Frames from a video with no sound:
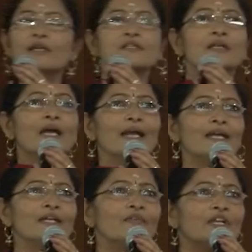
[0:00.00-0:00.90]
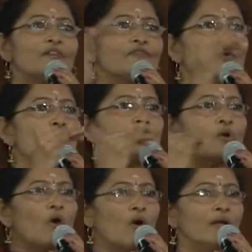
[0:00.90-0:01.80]
So the connectivity flows
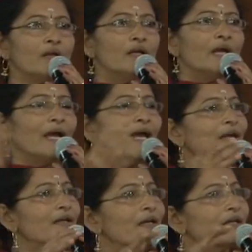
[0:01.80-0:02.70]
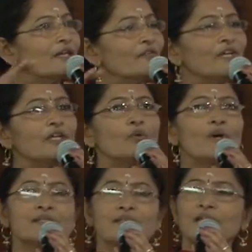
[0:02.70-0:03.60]
on and giving you
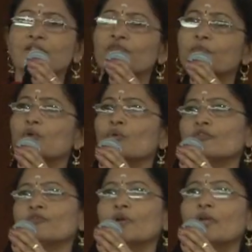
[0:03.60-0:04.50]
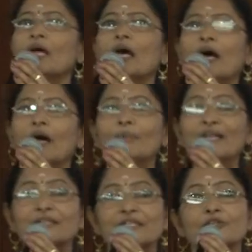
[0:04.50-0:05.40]
a sense of beautiful
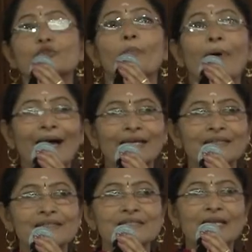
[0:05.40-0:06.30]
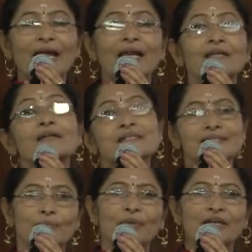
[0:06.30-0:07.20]
ability to balance and
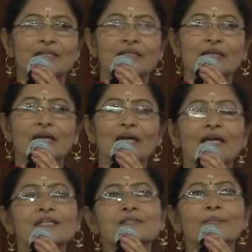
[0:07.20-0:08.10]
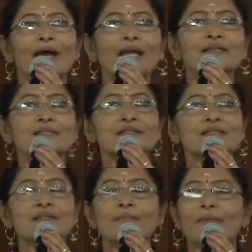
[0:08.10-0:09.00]
stability. It balances the